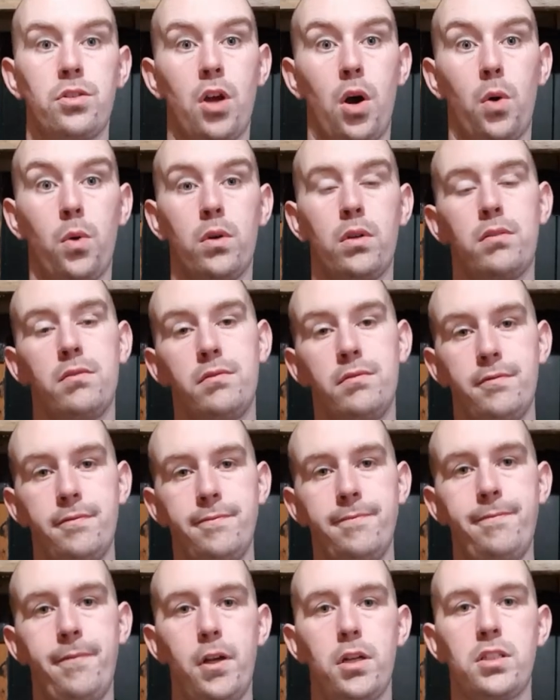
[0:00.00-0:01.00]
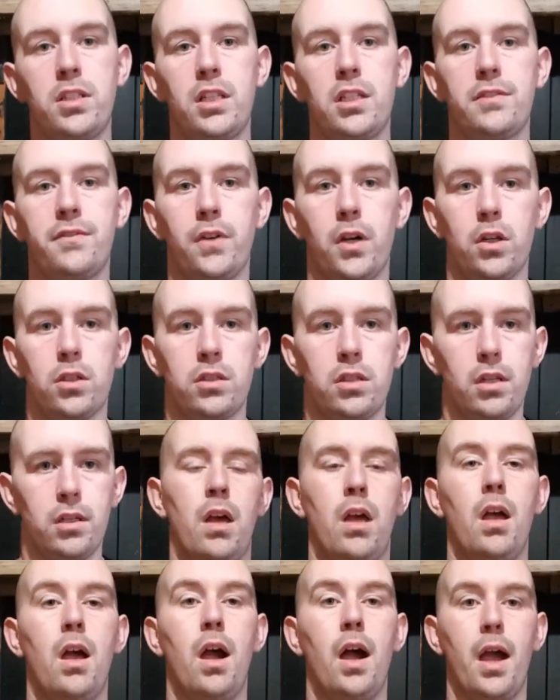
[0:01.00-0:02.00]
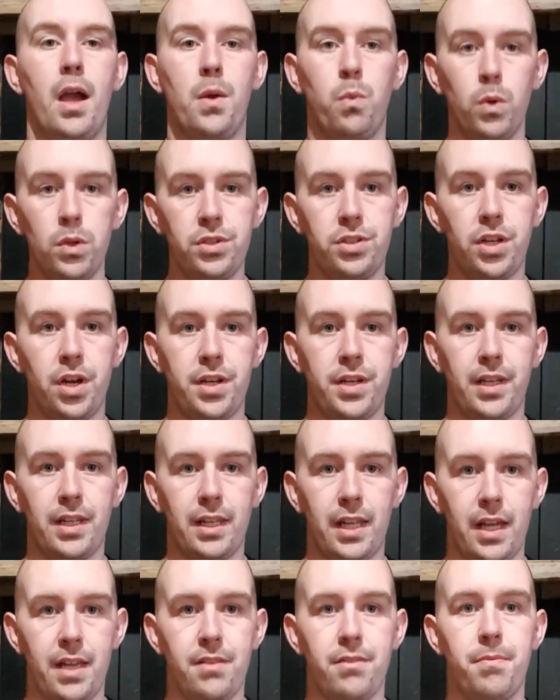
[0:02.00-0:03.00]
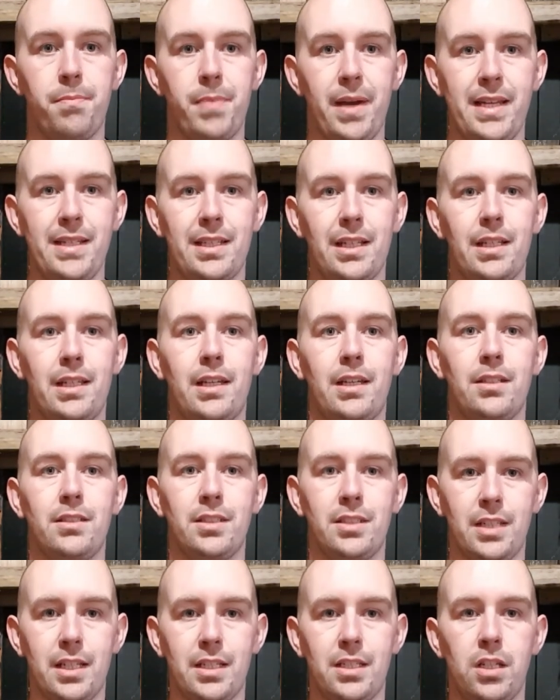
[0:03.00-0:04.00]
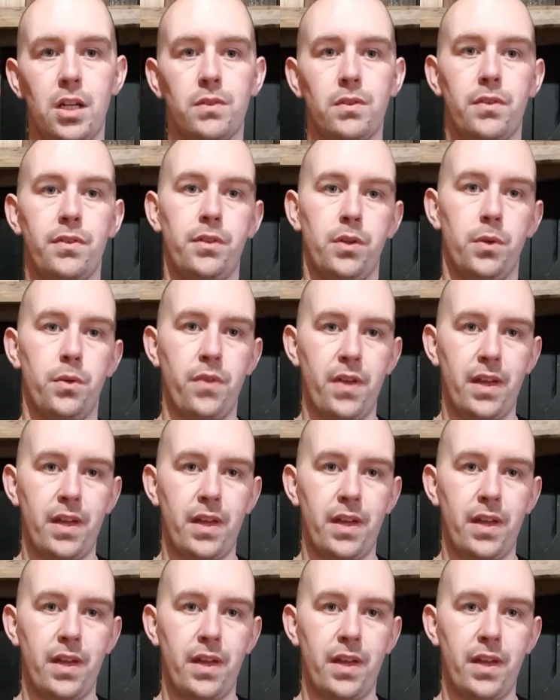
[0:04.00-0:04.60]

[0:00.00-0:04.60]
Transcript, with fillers: So, first things first, a wood turning lathe basically consists of a few